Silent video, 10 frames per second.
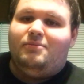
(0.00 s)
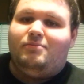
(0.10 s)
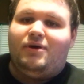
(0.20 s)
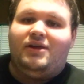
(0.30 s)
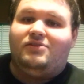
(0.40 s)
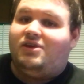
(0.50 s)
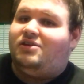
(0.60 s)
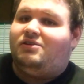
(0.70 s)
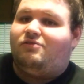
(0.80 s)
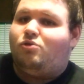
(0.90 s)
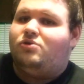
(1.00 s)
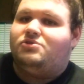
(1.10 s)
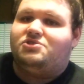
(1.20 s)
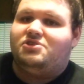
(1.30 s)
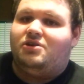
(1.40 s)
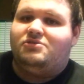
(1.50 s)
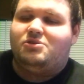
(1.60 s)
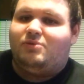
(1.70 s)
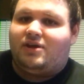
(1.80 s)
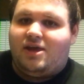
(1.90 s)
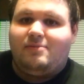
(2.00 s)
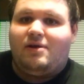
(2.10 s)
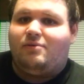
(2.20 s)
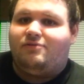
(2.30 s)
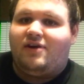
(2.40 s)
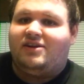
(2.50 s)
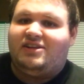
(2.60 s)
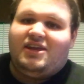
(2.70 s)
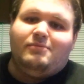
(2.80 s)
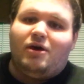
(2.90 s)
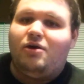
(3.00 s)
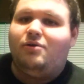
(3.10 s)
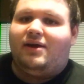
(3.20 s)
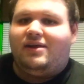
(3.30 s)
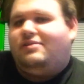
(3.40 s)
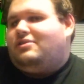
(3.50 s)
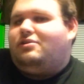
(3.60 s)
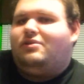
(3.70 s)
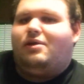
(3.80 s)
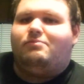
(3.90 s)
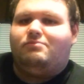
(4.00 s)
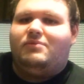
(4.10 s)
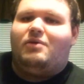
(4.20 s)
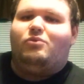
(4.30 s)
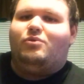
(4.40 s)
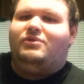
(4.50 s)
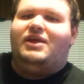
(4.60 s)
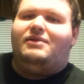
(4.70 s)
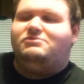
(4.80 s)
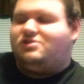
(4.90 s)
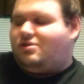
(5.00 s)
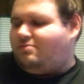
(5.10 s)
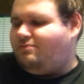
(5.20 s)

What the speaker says: But then, of course, someone came out with Finding Nemo, and, that ruined that, so.